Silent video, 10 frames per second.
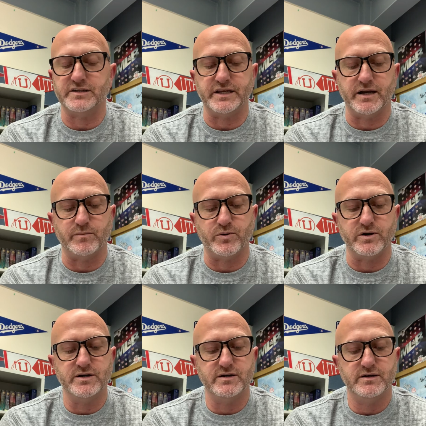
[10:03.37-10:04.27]
in the
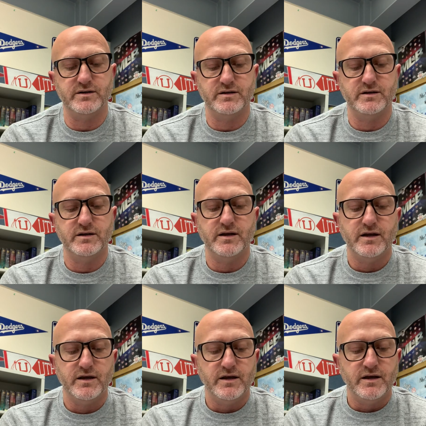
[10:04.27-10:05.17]
airport.
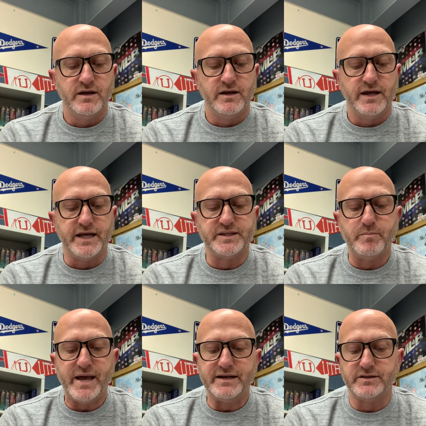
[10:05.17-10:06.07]
At the
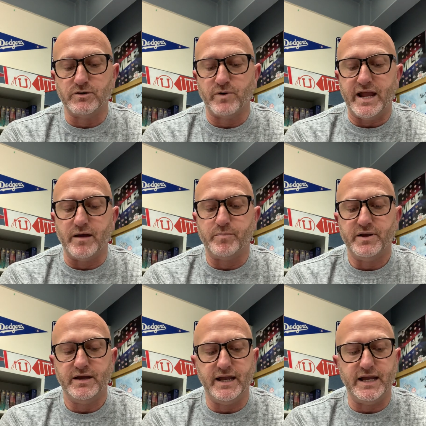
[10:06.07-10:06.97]
bend in the ramp,
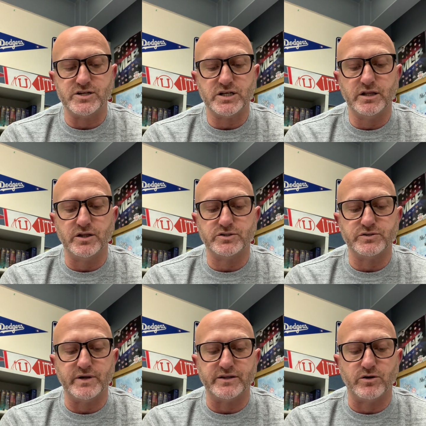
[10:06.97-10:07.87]
Angela looked
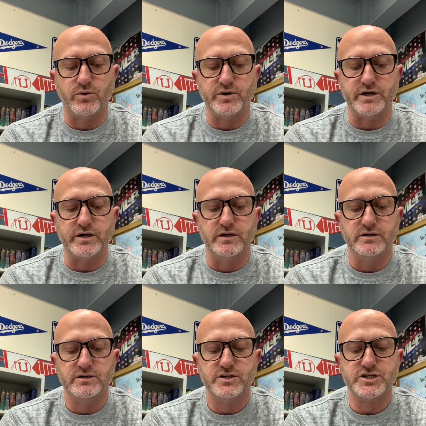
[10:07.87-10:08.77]
around the corner.
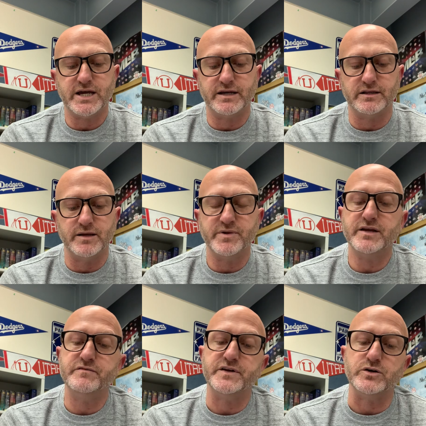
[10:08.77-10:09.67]
She had a
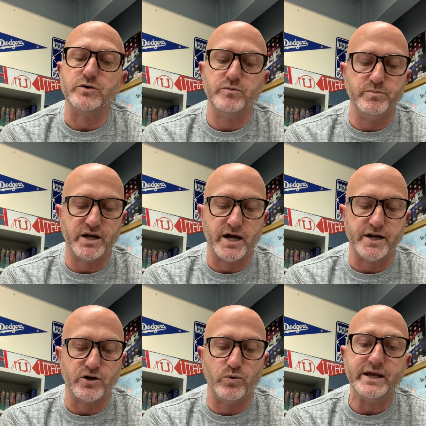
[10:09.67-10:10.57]
limited view, but caught
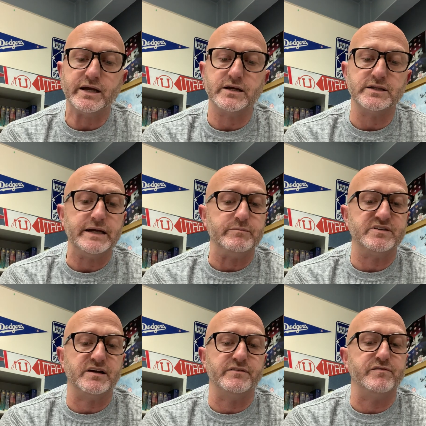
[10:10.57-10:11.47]
a quick
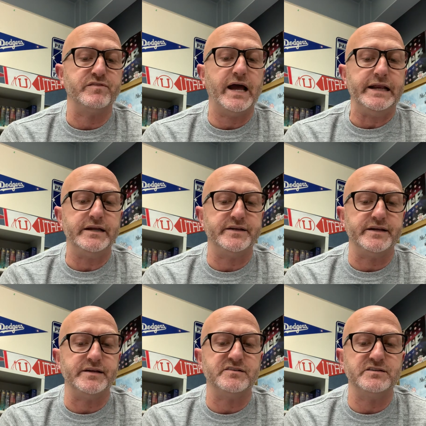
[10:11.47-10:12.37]
glimpse of the flight
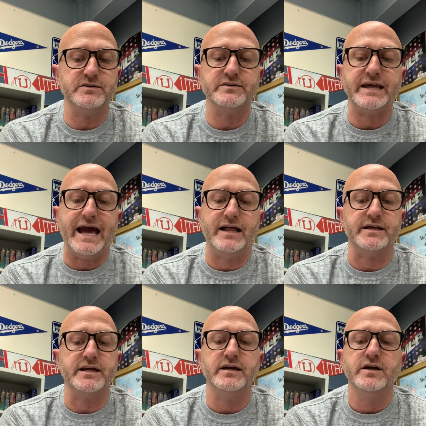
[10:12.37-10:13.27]
attendant's little
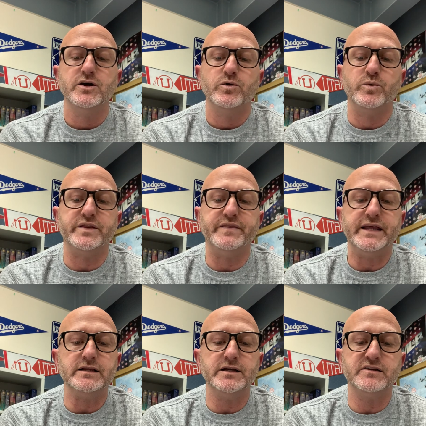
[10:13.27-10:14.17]
galley with
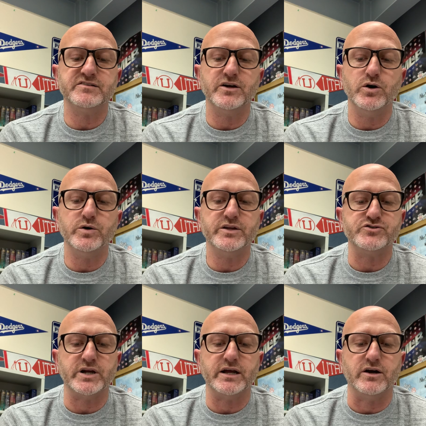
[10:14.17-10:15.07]
neatly stowed
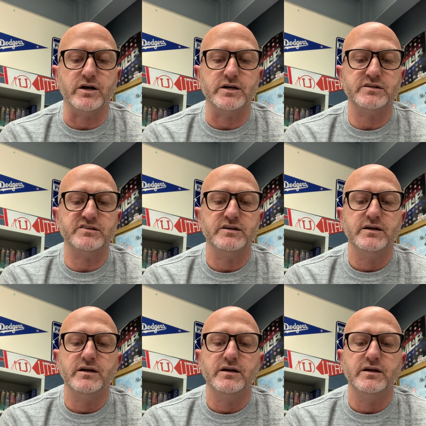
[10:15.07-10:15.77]
drink carts.